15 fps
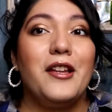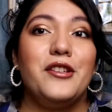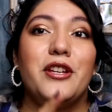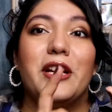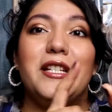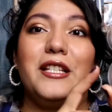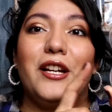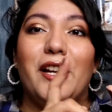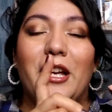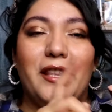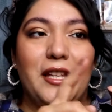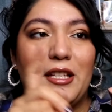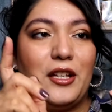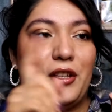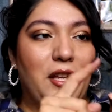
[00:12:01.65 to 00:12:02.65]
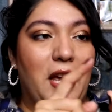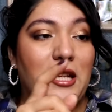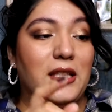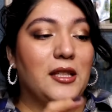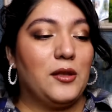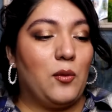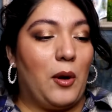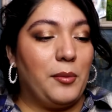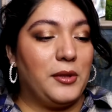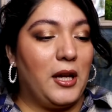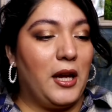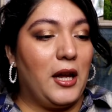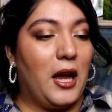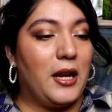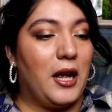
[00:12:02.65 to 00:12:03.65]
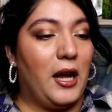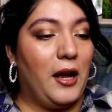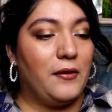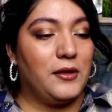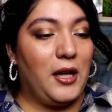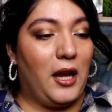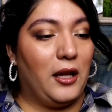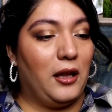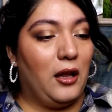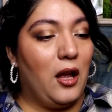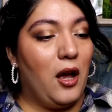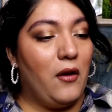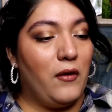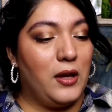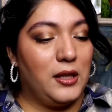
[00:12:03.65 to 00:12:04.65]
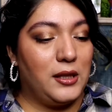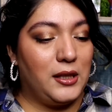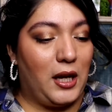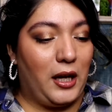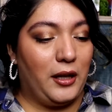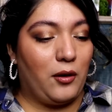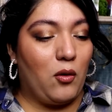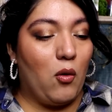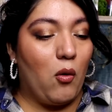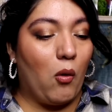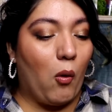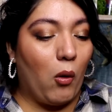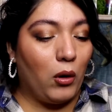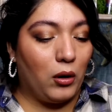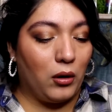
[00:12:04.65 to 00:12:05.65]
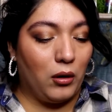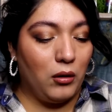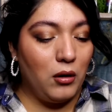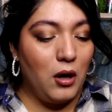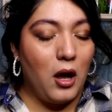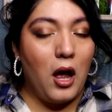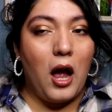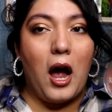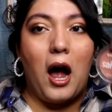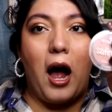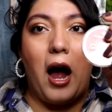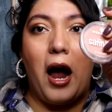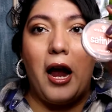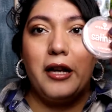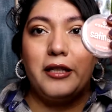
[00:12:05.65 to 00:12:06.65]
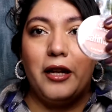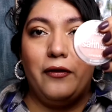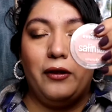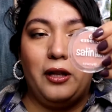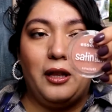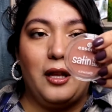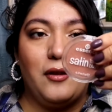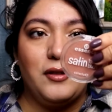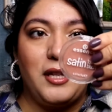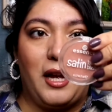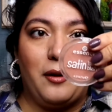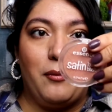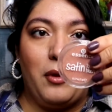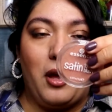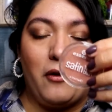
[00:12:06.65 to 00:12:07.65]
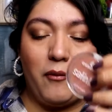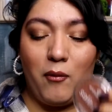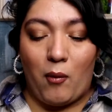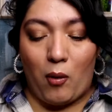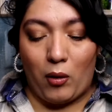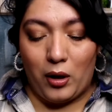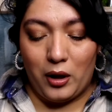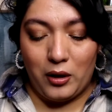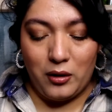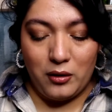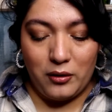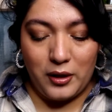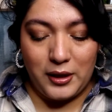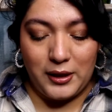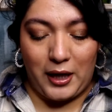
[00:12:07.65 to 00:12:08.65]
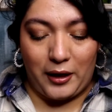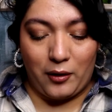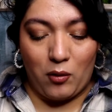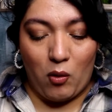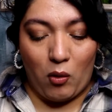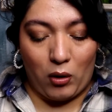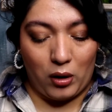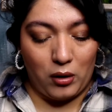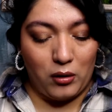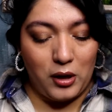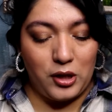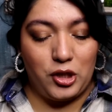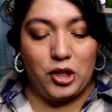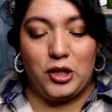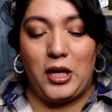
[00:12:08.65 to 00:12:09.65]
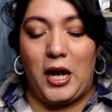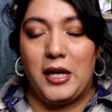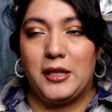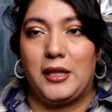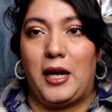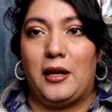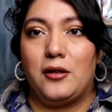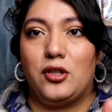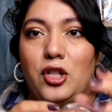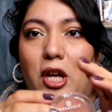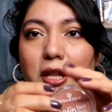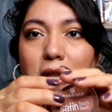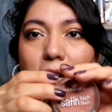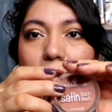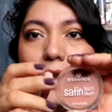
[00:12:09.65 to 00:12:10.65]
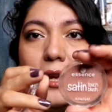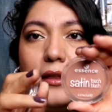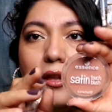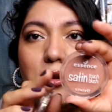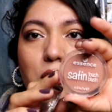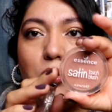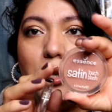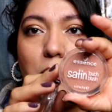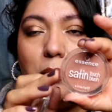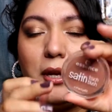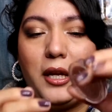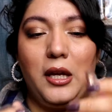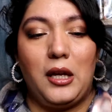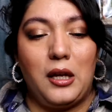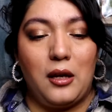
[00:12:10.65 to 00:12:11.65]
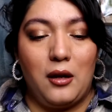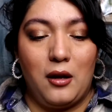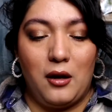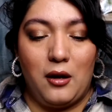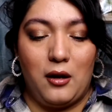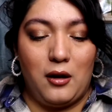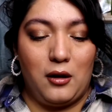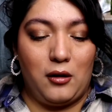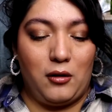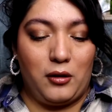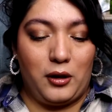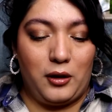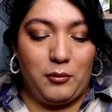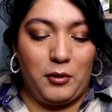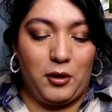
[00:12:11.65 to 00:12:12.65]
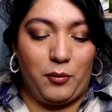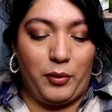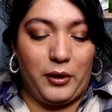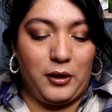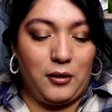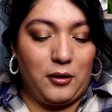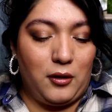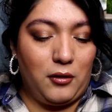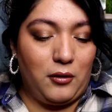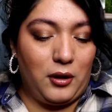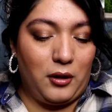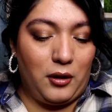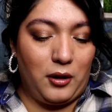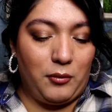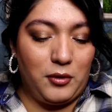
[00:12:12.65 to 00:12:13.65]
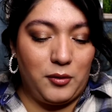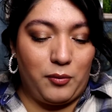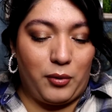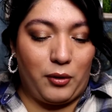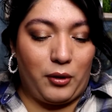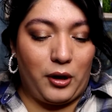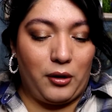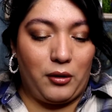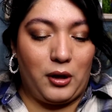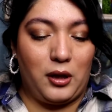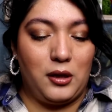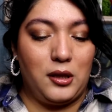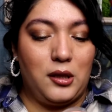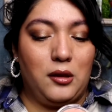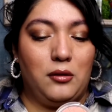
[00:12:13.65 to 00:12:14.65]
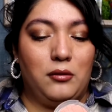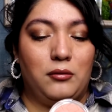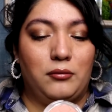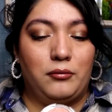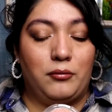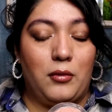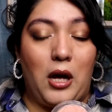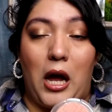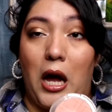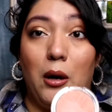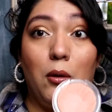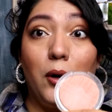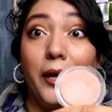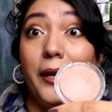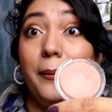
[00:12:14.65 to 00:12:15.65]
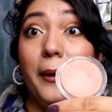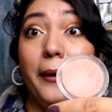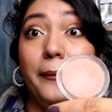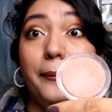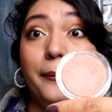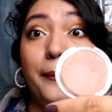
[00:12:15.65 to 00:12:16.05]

you can still get these on the Essence website, and I have Satin Love and Satin Coral. I definitely love Satin Love more than Satin Coral. It just has that shade that I like, the nudie pink. Hold on, let me open it. Oh, I almost broke it, you guys. I will keep it